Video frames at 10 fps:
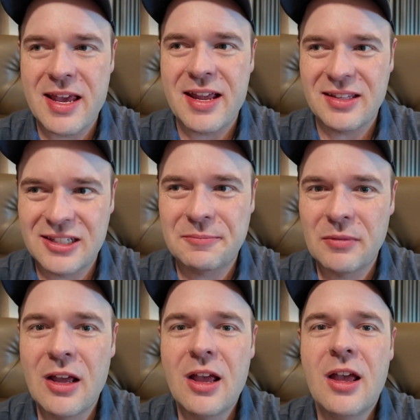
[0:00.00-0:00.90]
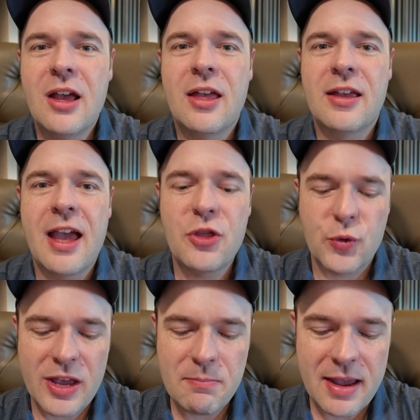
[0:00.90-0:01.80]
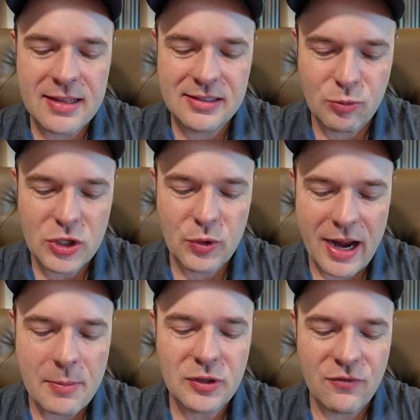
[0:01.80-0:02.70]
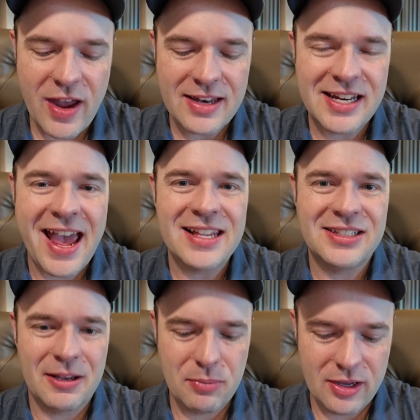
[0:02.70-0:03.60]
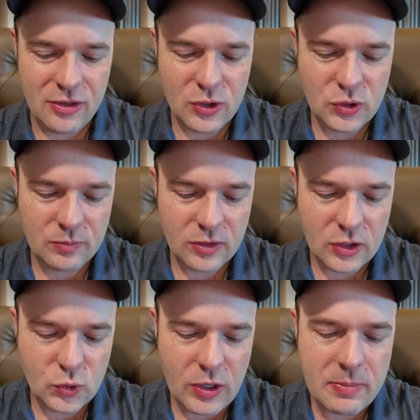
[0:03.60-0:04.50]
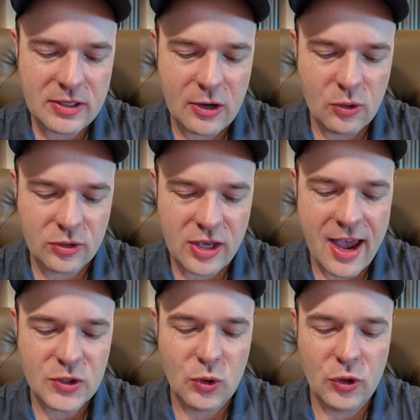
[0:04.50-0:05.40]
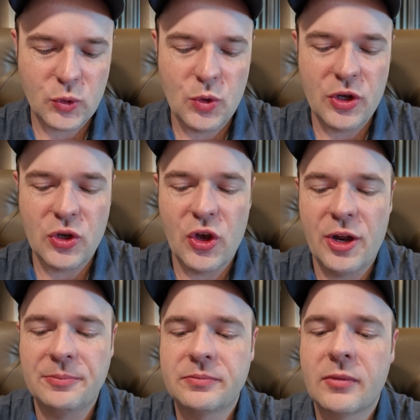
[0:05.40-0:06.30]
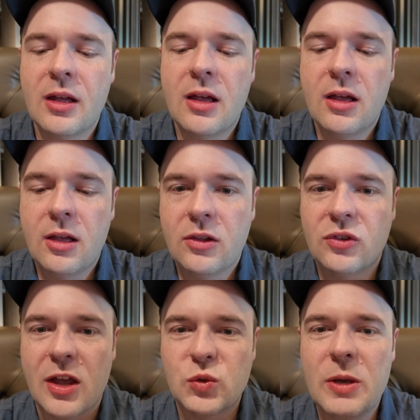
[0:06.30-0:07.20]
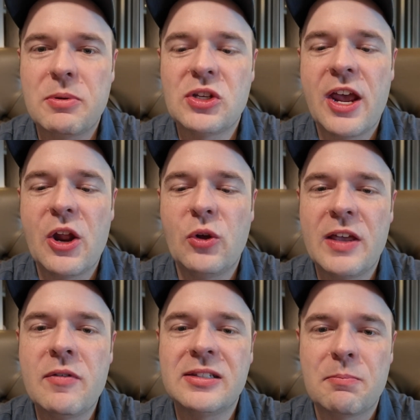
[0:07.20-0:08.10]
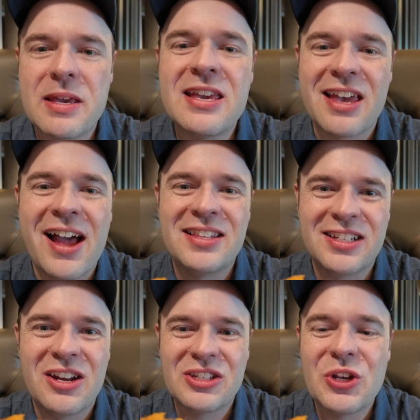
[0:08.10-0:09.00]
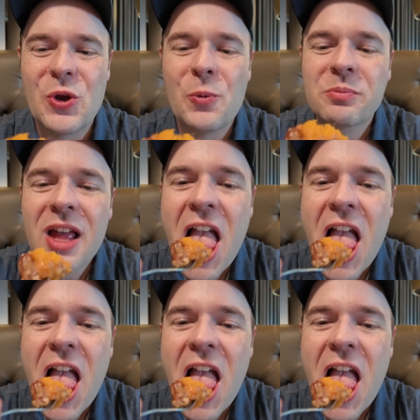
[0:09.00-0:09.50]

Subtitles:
beans. Had the green beans, which were absolutely fantastic, but yeah, this sweet potato casserole looks really good. It's got sweet potato, even some pecans in it too.